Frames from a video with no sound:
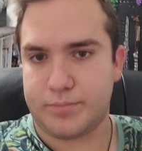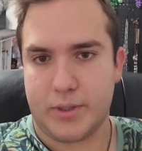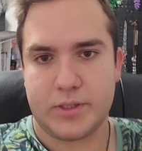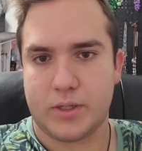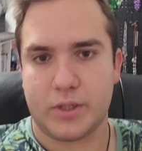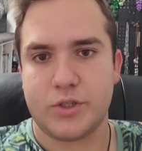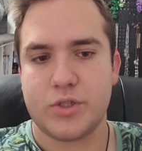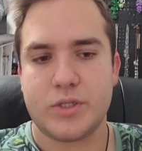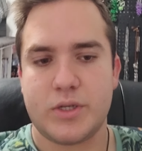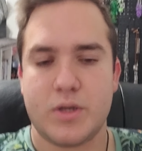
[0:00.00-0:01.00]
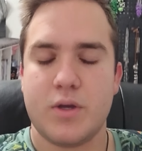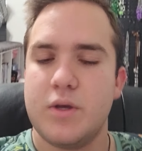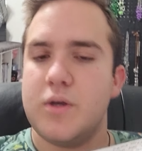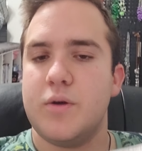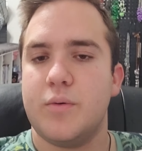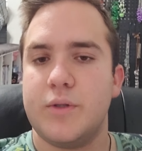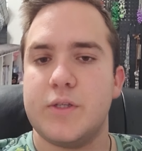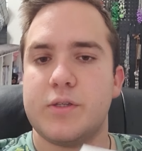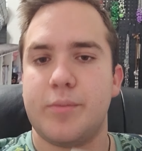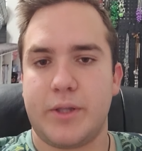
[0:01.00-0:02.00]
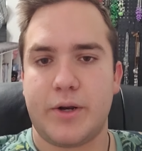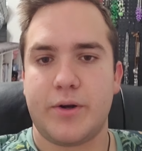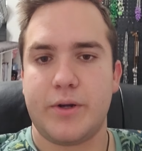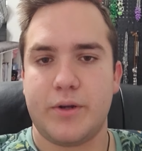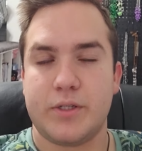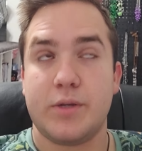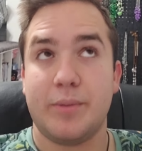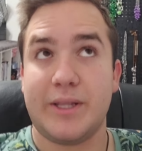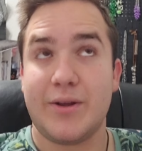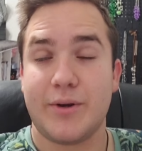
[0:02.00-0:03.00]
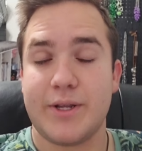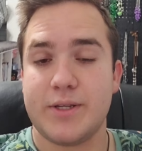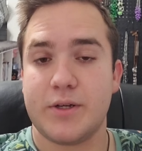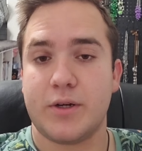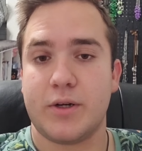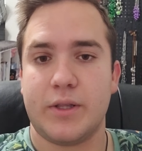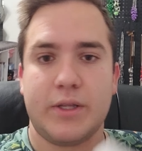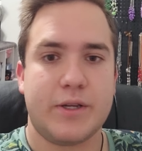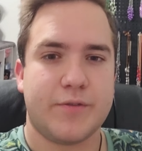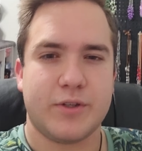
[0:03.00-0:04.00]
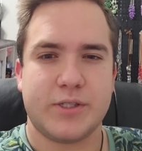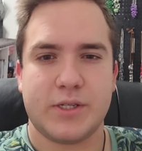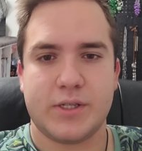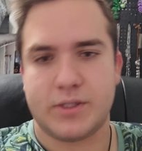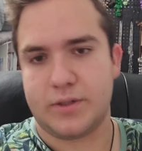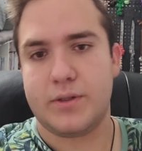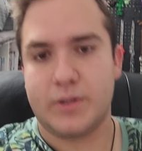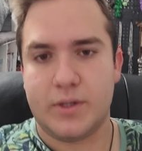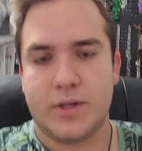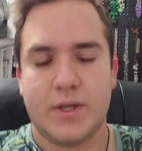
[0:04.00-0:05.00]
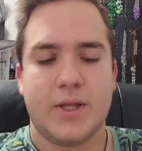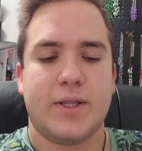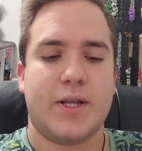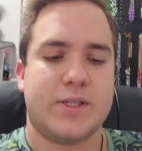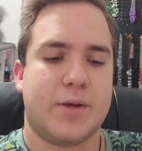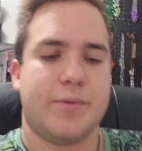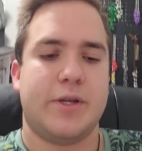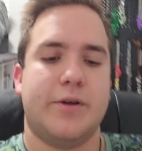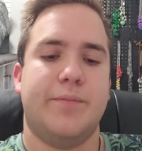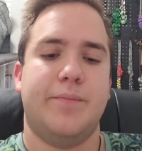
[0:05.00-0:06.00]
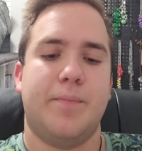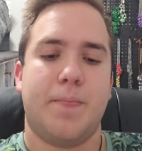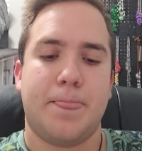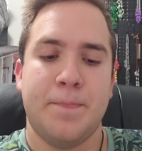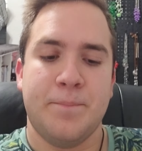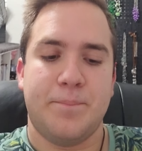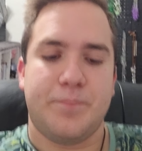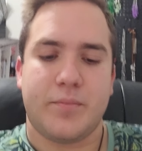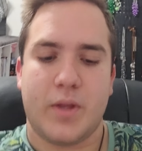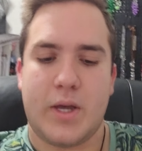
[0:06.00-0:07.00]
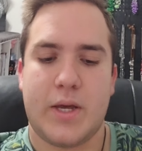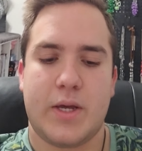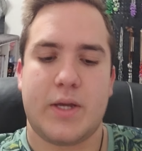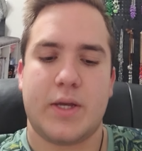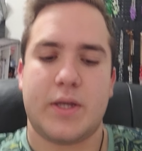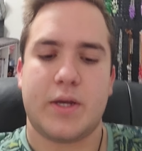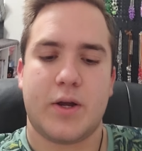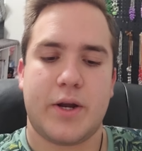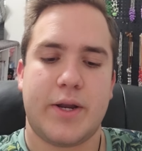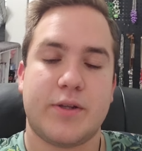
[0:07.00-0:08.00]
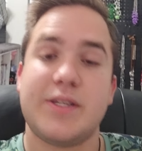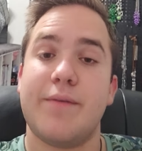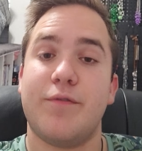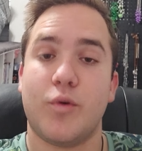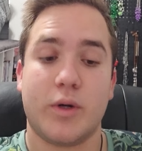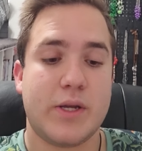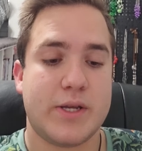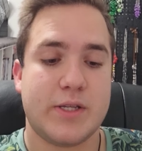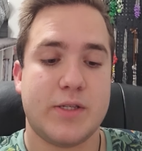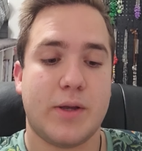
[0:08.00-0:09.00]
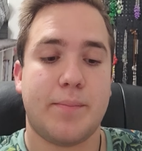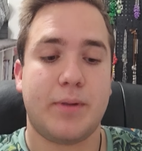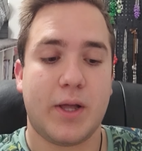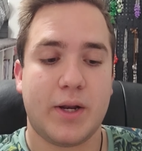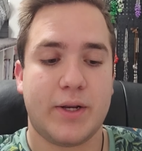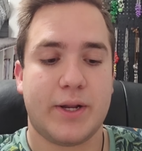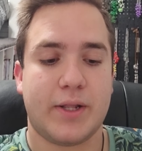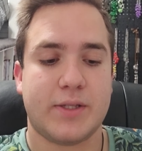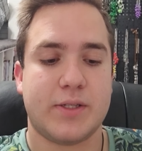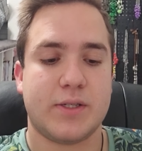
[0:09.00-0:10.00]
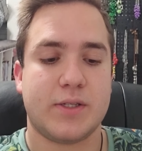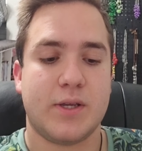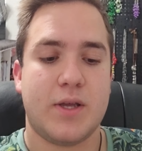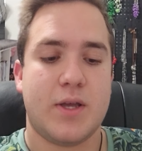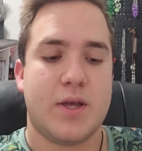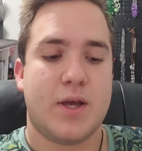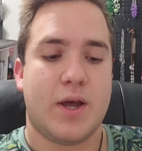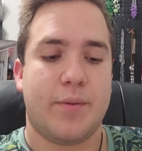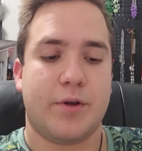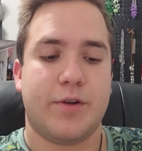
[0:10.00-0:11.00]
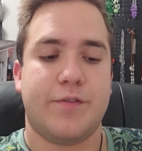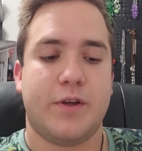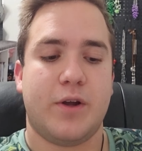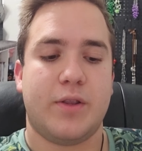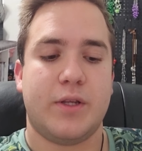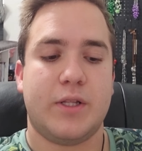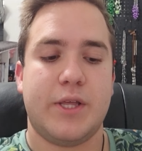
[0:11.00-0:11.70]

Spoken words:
Basically, just see what the similarities are and the differences and that type of deal. All right, now step 4 is plot analysis. I'm going to figure out the